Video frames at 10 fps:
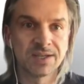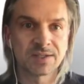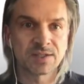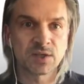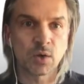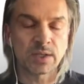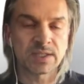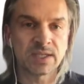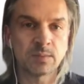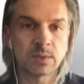So it
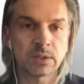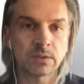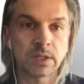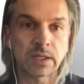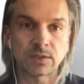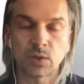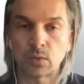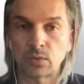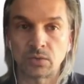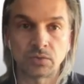seemed like a
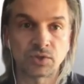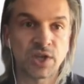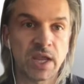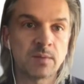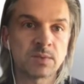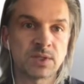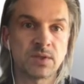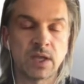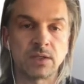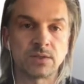total shame to
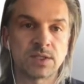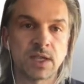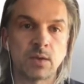then say,